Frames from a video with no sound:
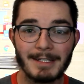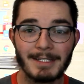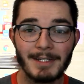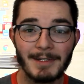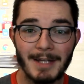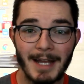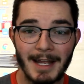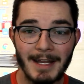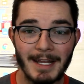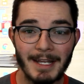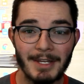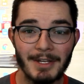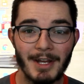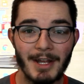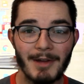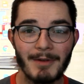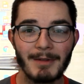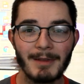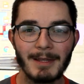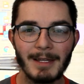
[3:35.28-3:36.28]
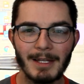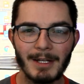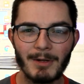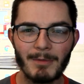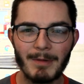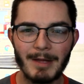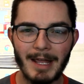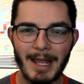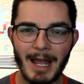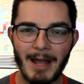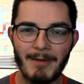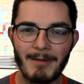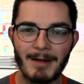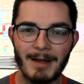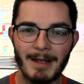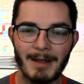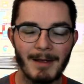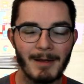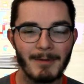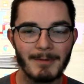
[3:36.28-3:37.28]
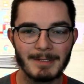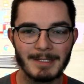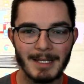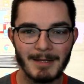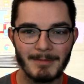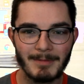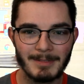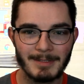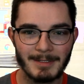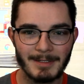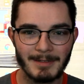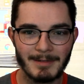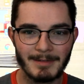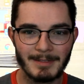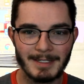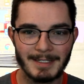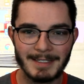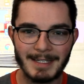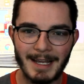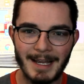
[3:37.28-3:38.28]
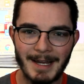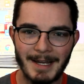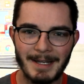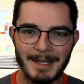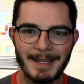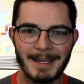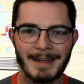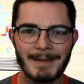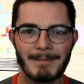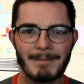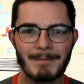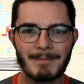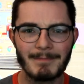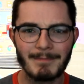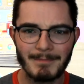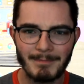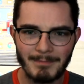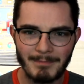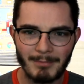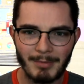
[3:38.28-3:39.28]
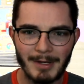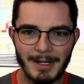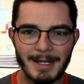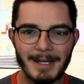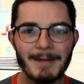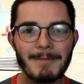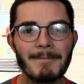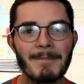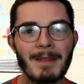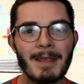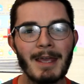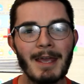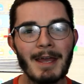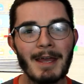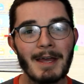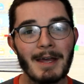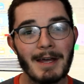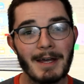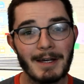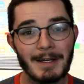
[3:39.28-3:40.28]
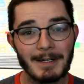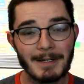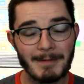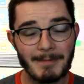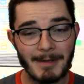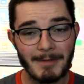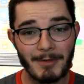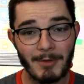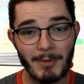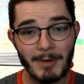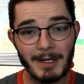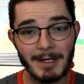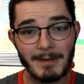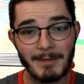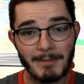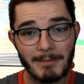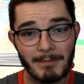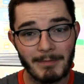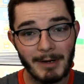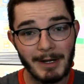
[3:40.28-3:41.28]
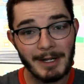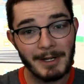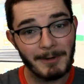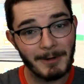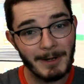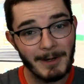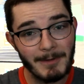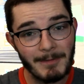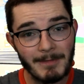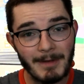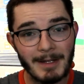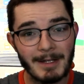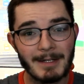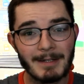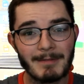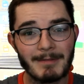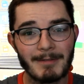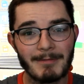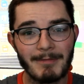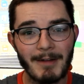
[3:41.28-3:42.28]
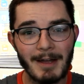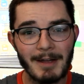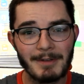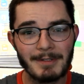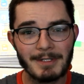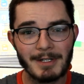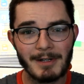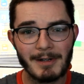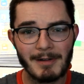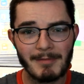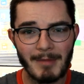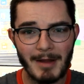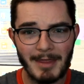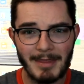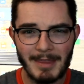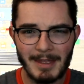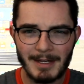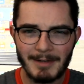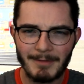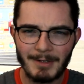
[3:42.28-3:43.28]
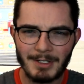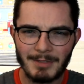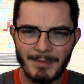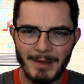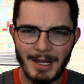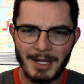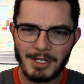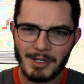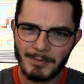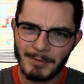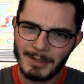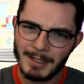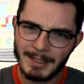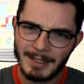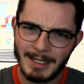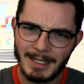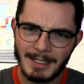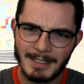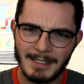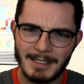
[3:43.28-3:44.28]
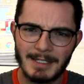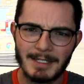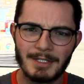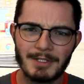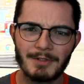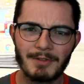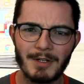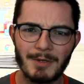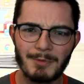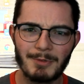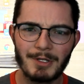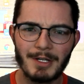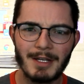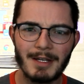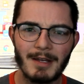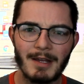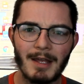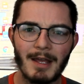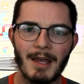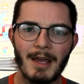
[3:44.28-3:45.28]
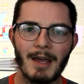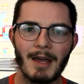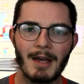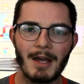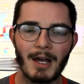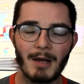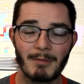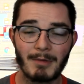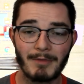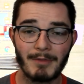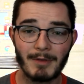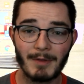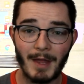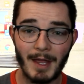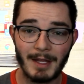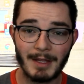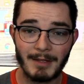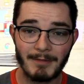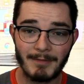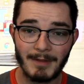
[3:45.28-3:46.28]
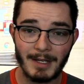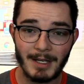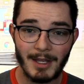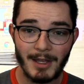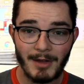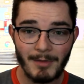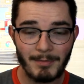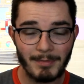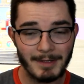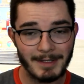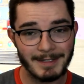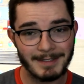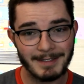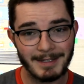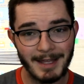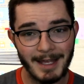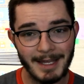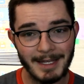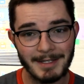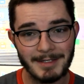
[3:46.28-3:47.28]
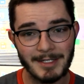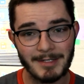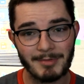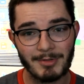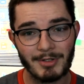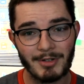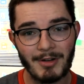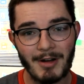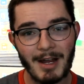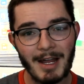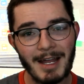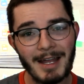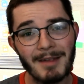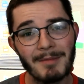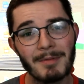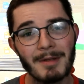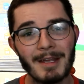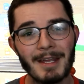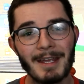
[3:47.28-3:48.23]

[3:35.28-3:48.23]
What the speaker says: so now that you know a little bit how I was able to design it and print it, if you want to print your own, the files are on my thingiverse page. I'll put the link in the description. If you like the video, please like and subscribe.